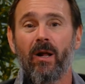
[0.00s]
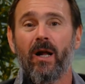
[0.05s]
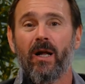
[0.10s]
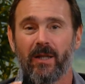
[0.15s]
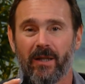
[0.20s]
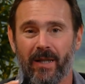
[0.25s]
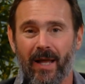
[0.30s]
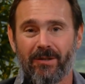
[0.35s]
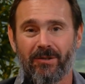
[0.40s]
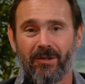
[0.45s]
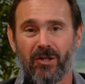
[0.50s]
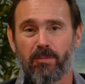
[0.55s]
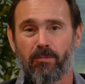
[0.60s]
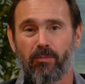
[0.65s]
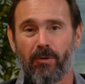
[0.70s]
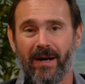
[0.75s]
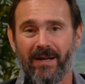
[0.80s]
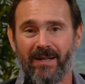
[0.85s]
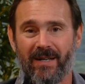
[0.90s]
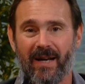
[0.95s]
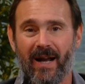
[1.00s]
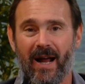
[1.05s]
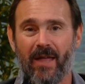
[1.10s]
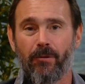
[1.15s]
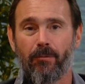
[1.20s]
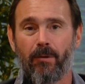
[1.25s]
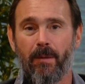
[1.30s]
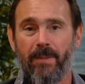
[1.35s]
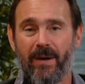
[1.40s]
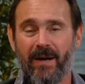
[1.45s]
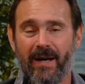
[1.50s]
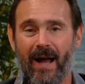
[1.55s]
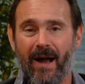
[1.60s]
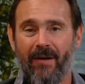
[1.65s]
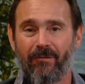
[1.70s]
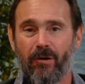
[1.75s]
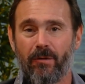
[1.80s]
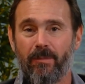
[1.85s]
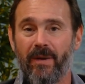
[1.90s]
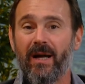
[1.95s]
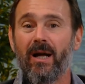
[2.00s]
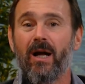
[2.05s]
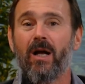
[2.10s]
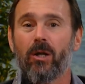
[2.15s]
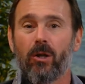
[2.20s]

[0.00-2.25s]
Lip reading: Let's just pray together. Repeat after me.